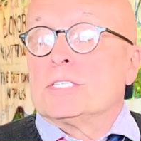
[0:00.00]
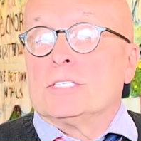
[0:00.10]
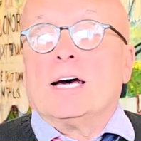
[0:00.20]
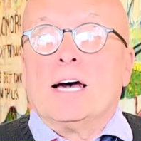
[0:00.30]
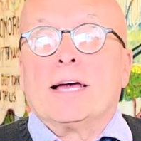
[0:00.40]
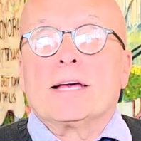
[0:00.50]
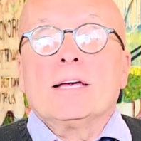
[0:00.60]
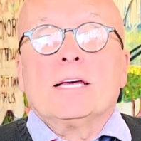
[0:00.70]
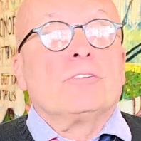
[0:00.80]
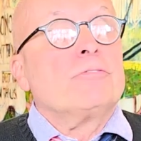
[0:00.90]
to die.
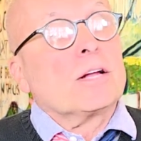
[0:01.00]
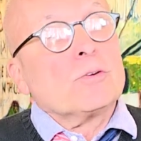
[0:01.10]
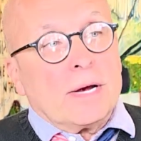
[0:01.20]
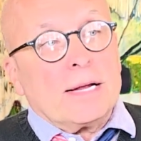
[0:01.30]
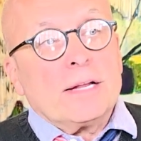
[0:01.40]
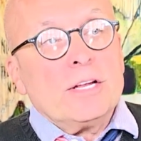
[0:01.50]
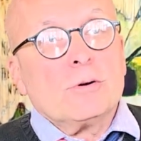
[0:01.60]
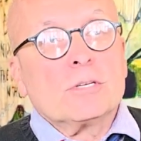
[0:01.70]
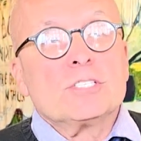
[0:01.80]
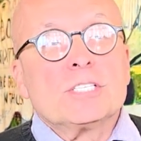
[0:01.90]
In fact, right out
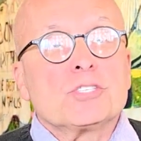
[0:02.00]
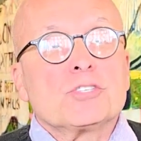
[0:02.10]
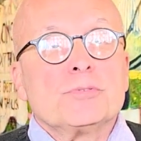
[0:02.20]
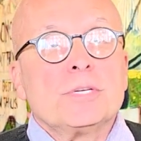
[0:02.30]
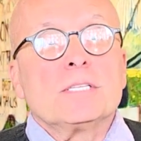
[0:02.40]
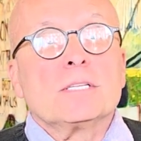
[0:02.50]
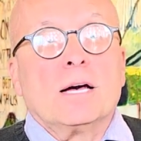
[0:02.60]
here on 6th Street,